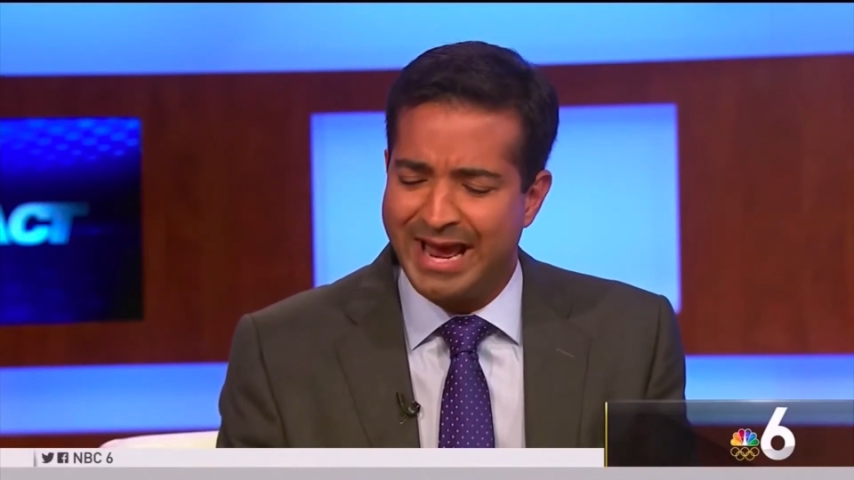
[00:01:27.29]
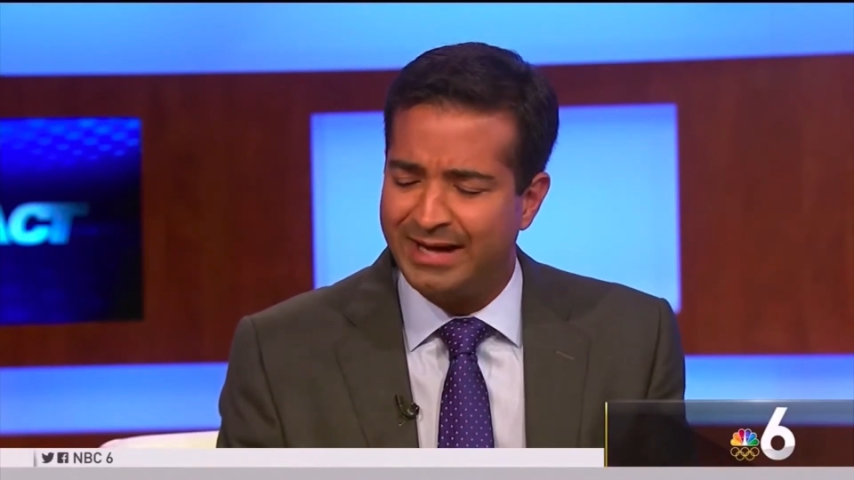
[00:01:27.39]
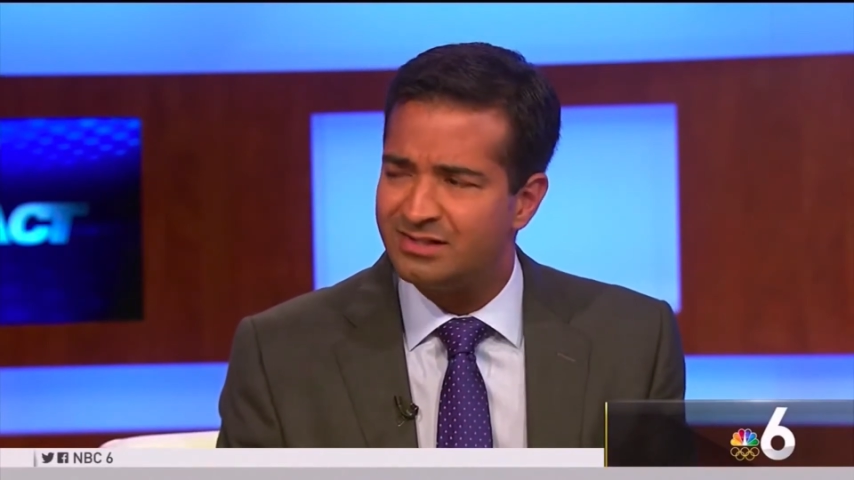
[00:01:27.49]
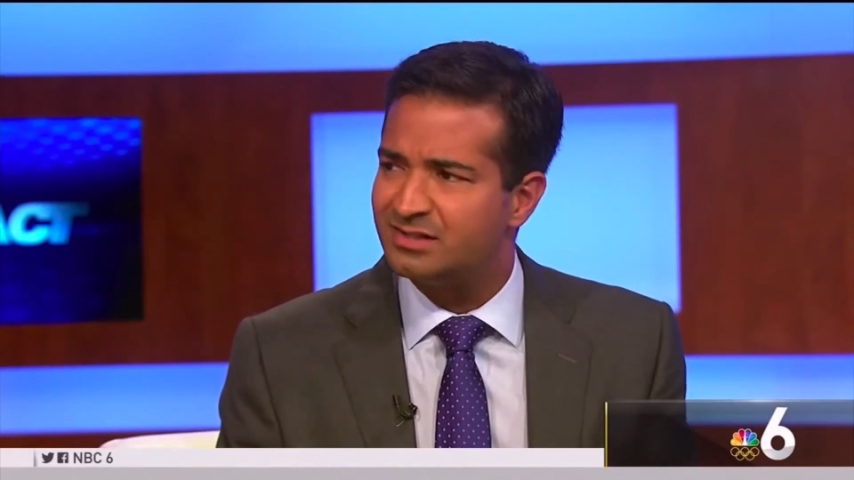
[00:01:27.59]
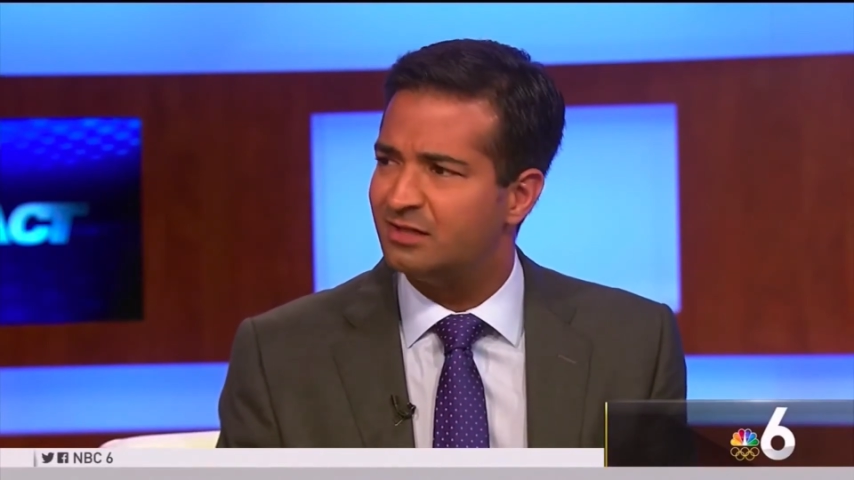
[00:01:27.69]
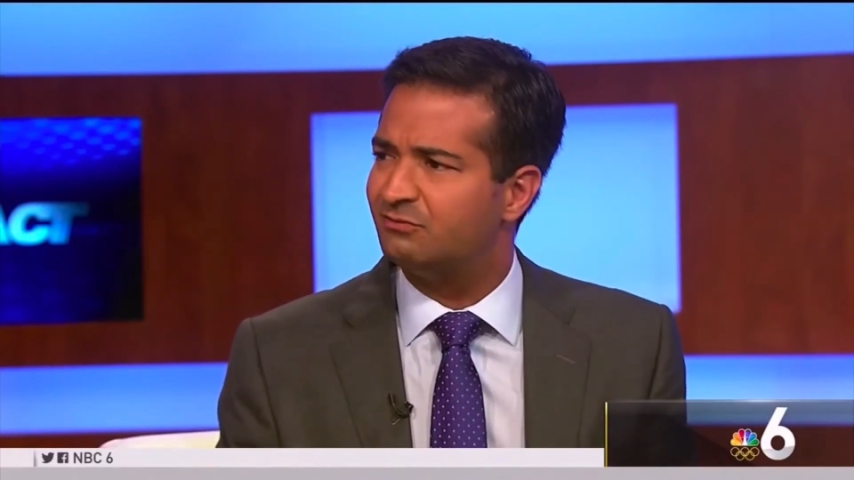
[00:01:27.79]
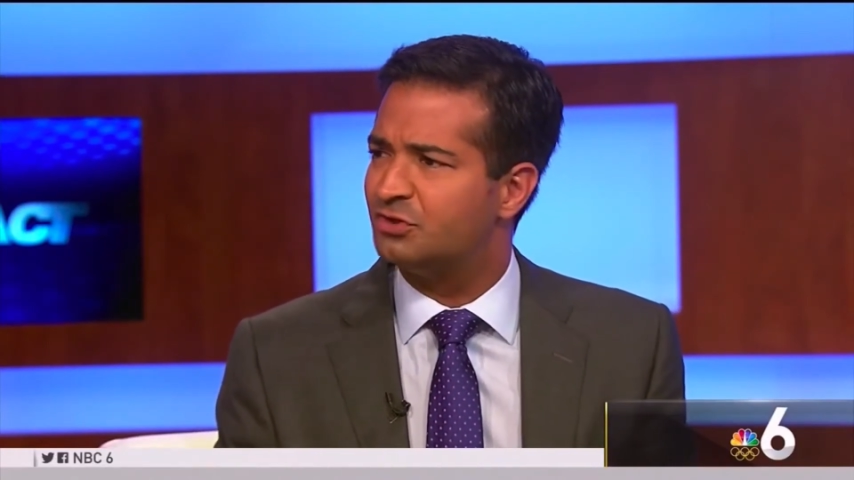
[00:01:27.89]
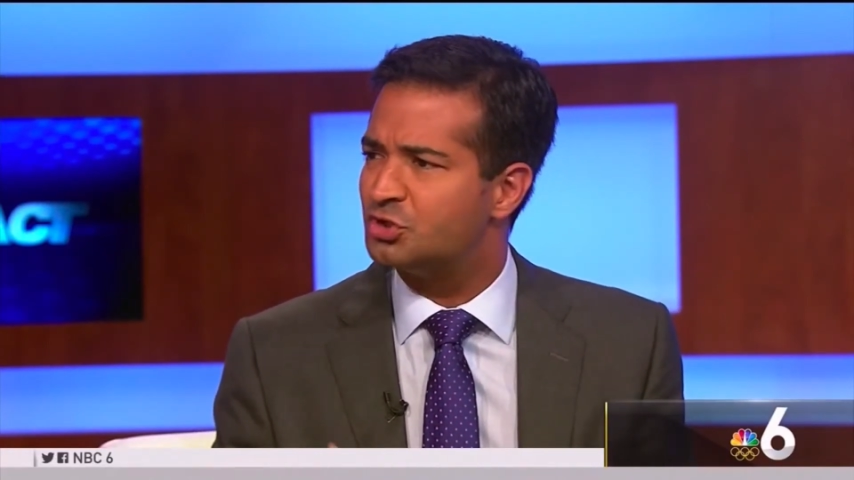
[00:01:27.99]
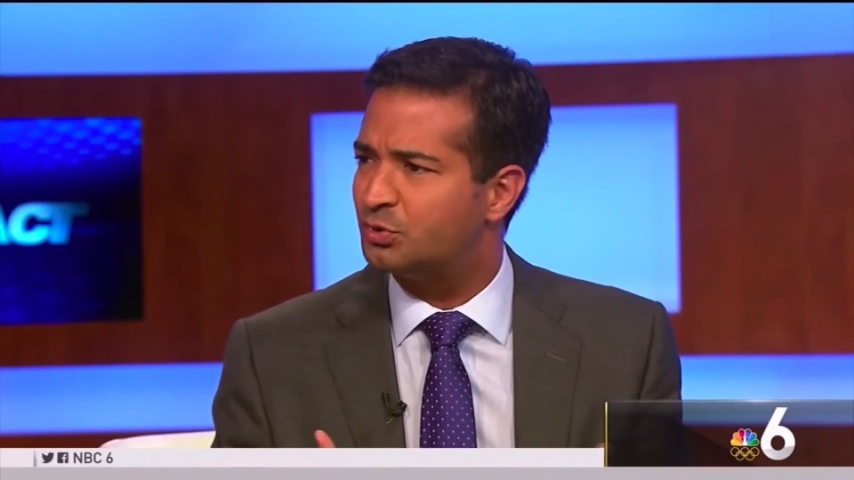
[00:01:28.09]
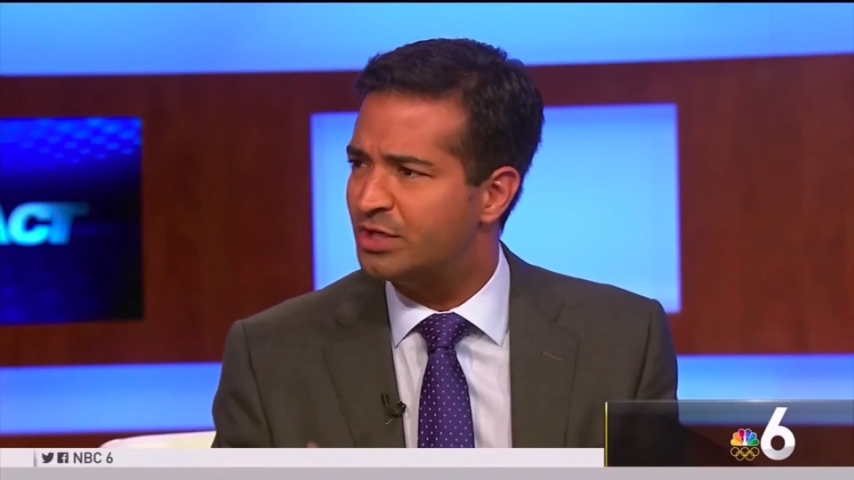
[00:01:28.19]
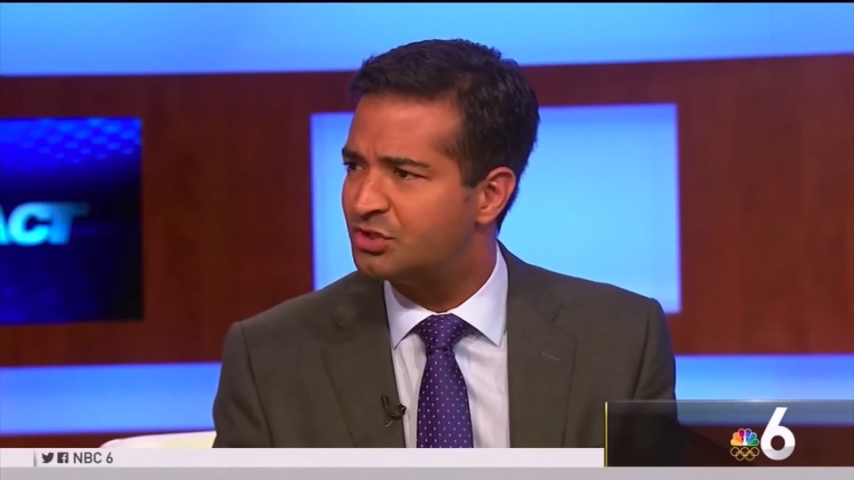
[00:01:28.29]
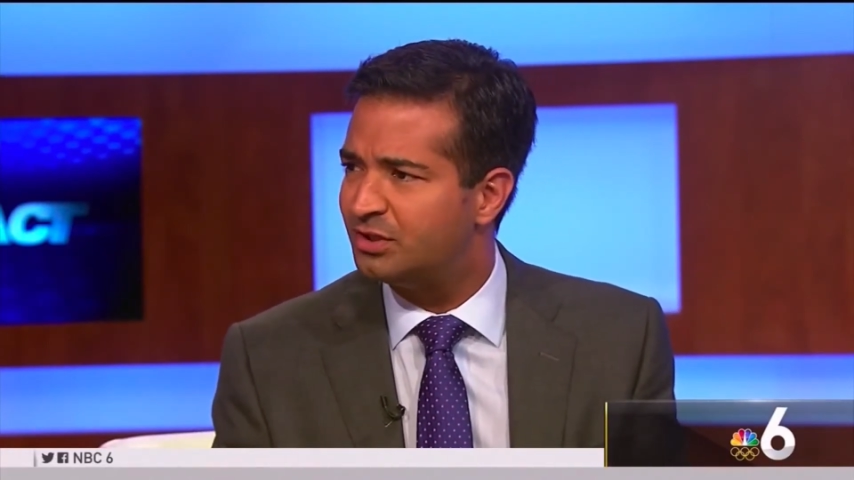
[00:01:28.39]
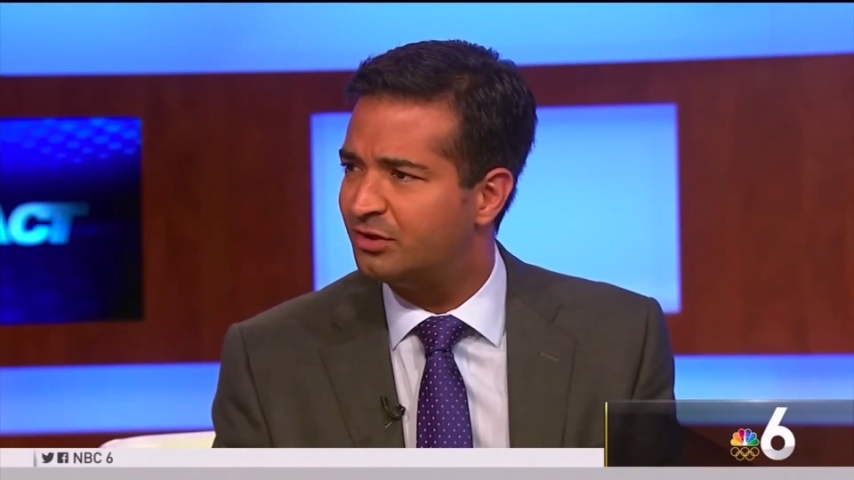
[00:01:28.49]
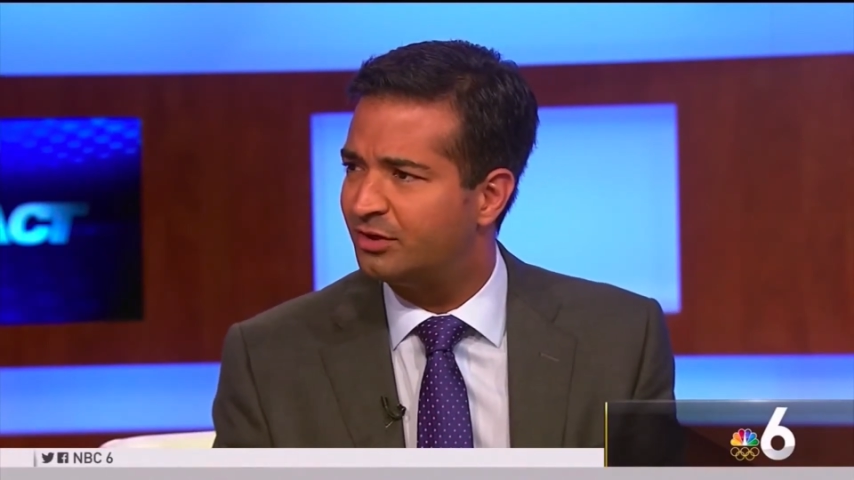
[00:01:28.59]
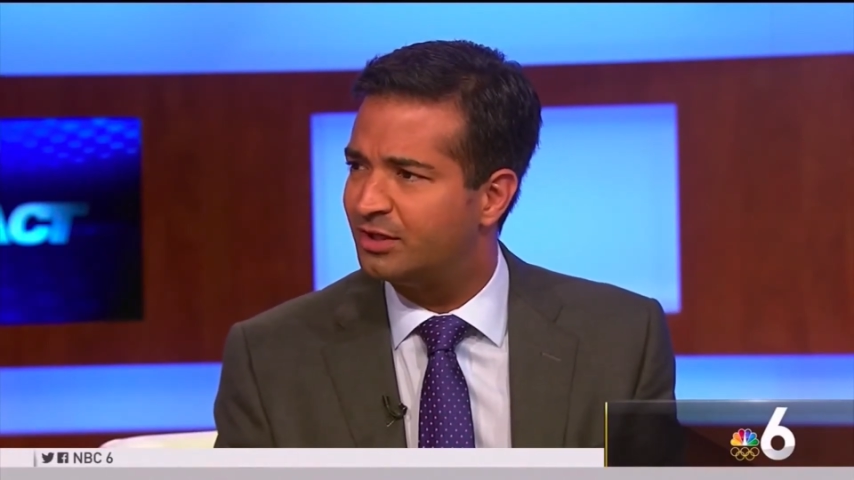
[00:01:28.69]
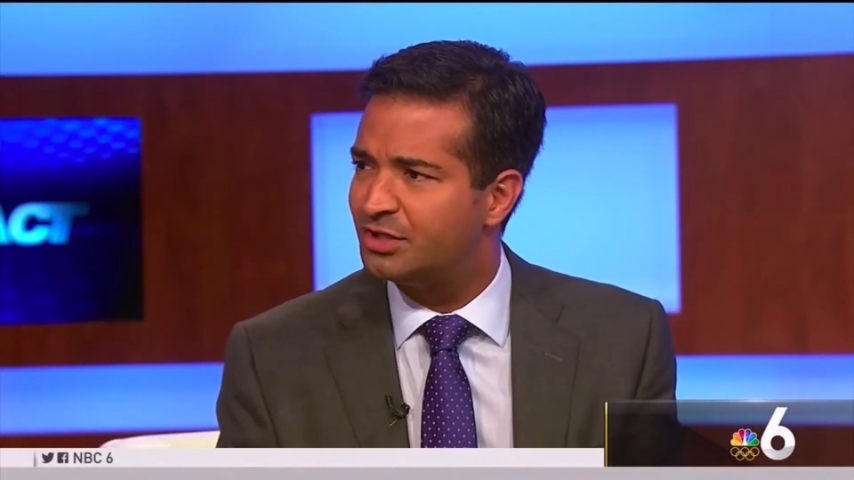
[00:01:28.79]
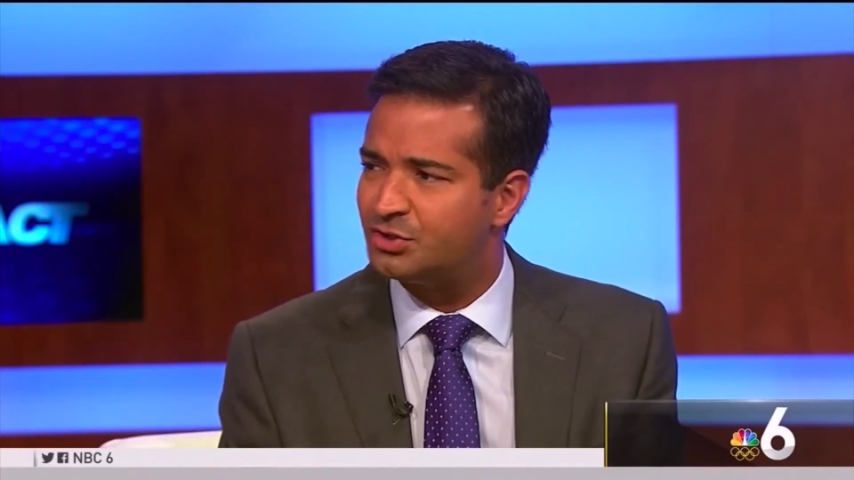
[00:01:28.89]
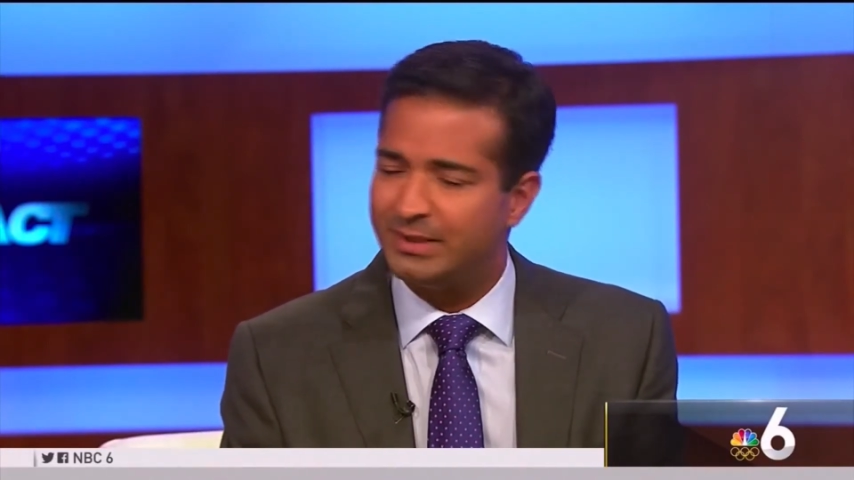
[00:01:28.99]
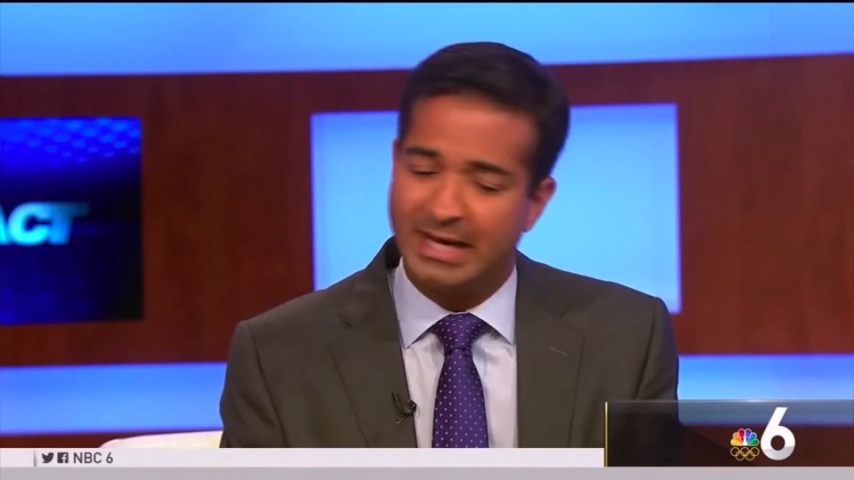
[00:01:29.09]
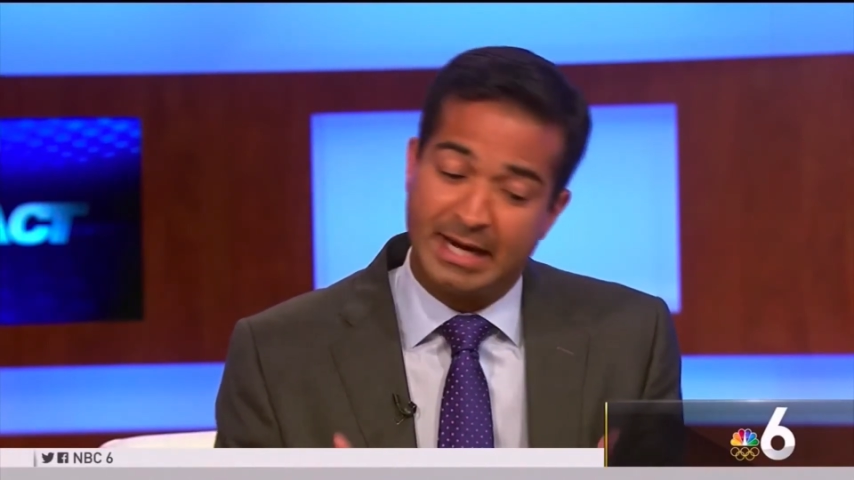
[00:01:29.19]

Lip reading: angst and frustration in our country.